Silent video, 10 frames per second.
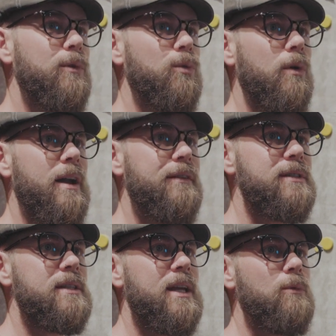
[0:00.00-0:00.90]
with what I've
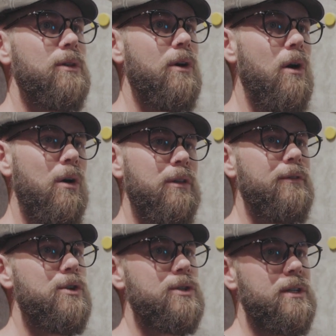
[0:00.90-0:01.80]
seen with all the
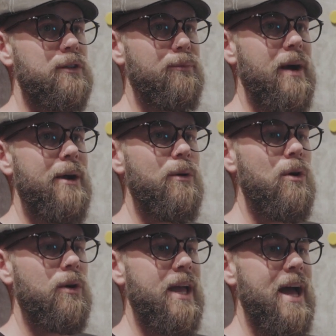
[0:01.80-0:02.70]
versions of
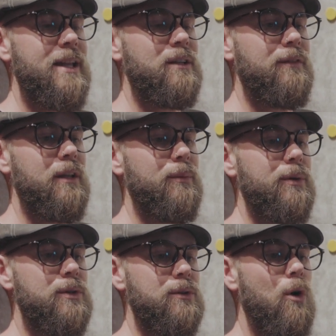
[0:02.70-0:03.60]
PyroCat
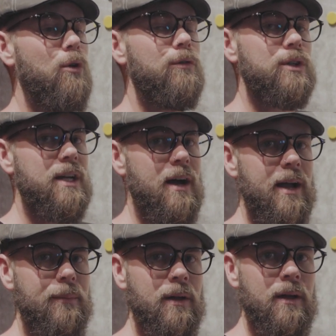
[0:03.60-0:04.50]
developers over
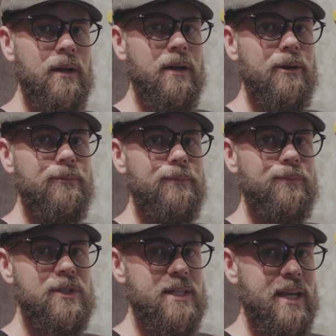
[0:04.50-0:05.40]
time.
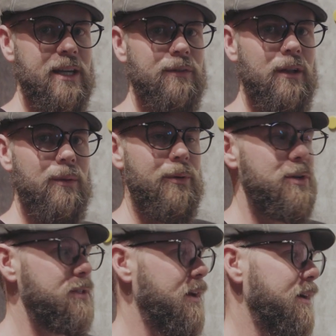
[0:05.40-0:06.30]
Staining
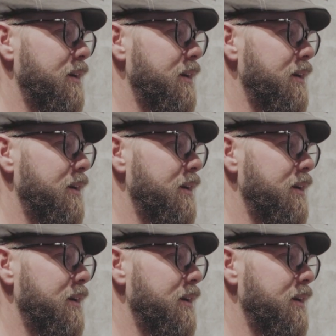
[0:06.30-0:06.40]
developers